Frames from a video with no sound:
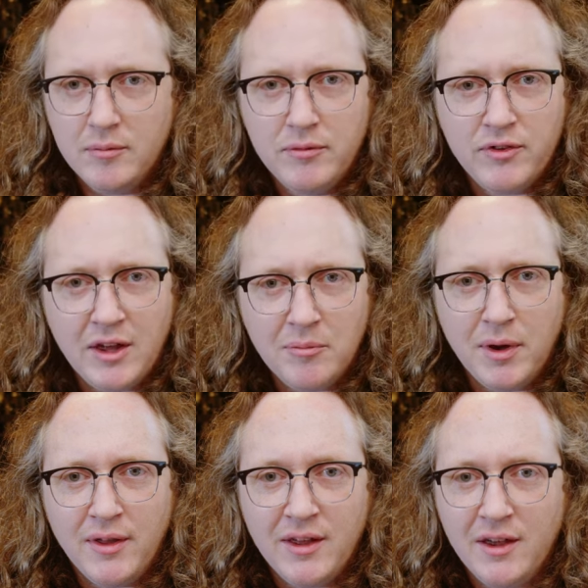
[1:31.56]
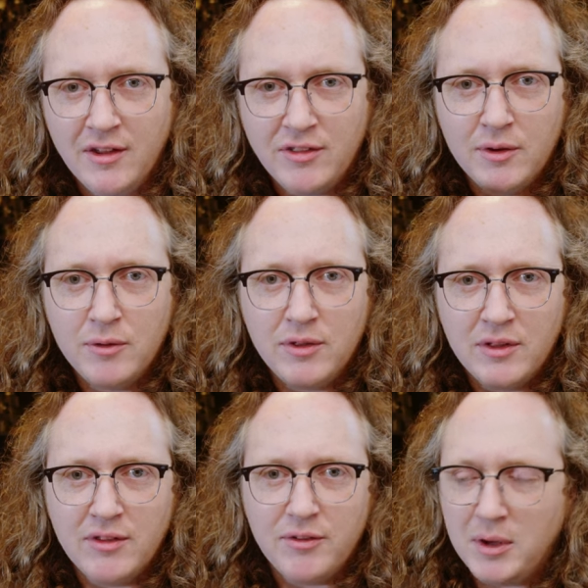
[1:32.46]
stand by that. I don't
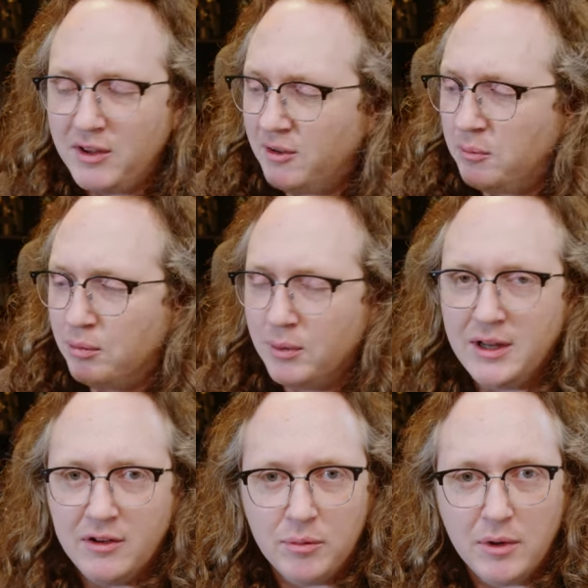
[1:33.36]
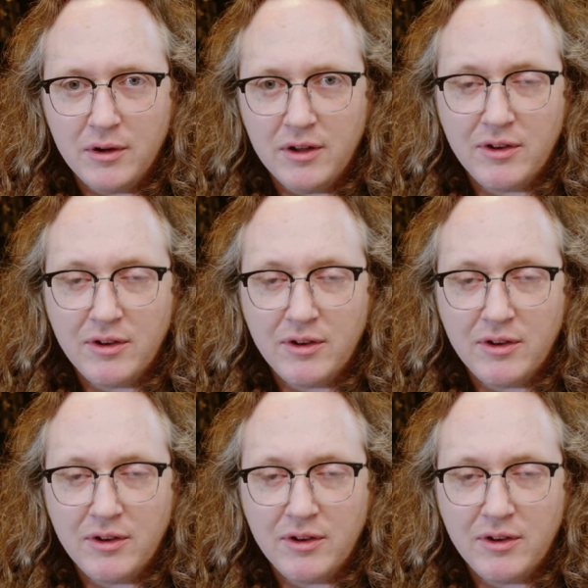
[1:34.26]
think this makes a brilliant wildlife